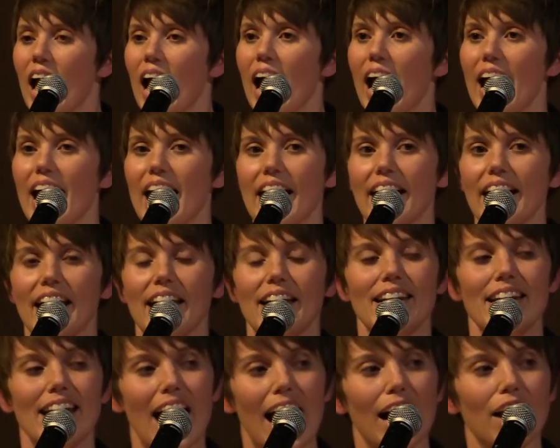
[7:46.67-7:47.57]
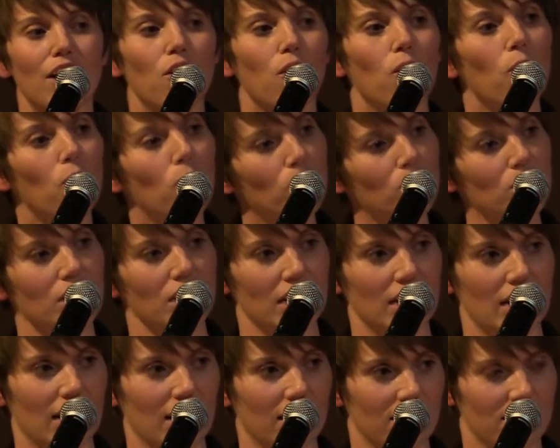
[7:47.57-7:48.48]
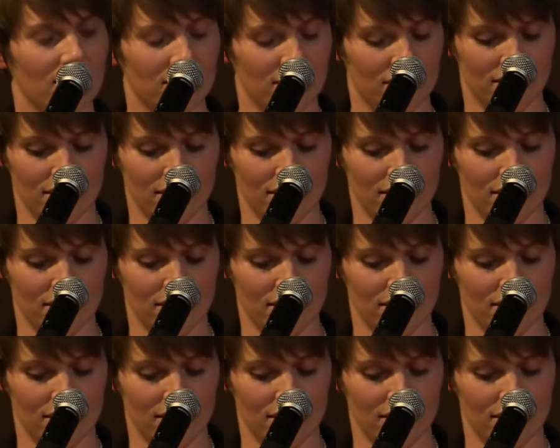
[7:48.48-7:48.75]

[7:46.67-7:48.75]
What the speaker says: And not only